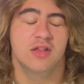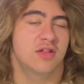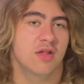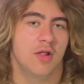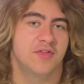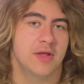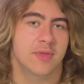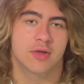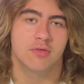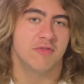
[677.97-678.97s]
is still a team
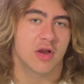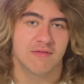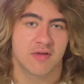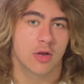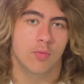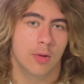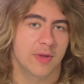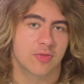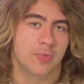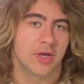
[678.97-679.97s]
that could very, very well
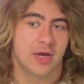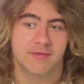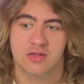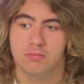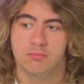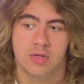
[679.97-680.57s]
make the playoffs.